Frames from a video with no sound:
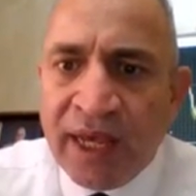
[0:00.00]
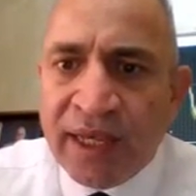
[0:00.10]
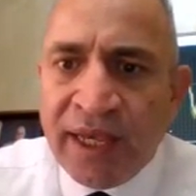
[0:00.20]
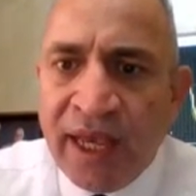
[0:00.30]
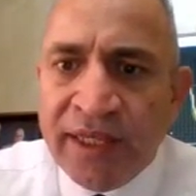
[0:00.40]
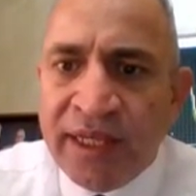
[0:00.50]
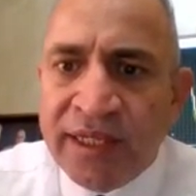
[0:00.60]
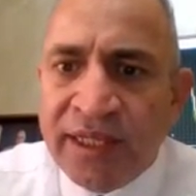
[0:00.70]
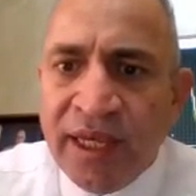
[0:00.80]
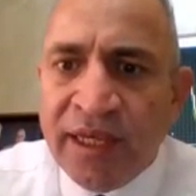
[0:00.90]
Black
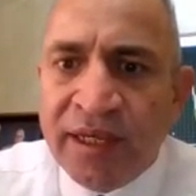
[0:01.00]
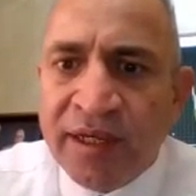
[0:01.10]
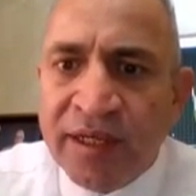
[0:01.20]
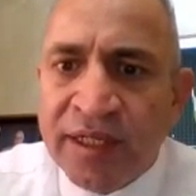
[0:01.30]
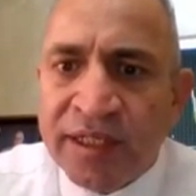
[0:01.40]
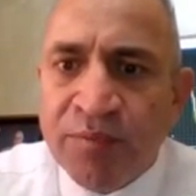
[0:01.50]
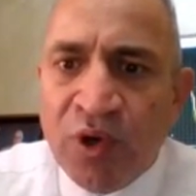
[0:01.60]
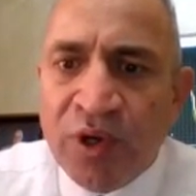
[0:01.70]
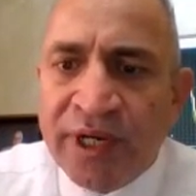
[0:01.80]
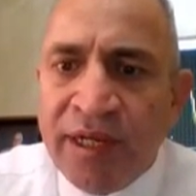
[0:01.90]
candlestick,
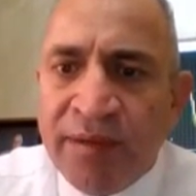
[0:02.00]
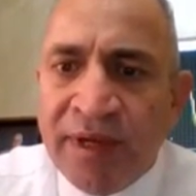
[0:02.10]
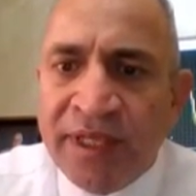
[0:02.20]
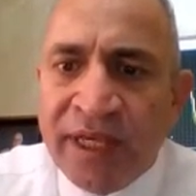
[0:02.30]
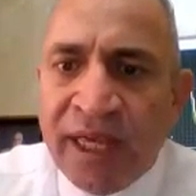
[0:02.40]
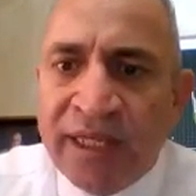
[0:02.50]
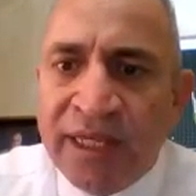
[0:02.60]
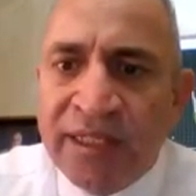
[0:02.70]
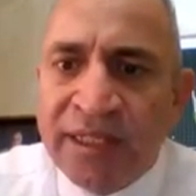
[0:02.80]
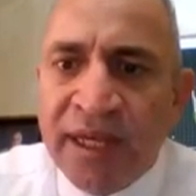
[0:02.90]
small real body
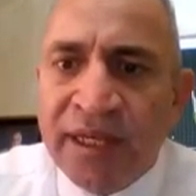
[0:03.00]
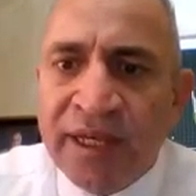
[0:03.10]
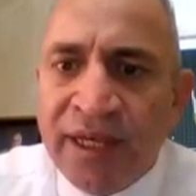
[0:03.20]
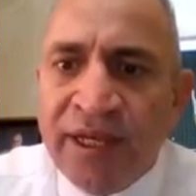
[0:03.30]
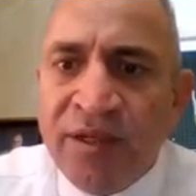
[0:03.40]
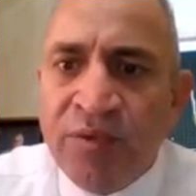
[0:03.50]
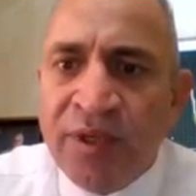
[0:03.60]
candlestick,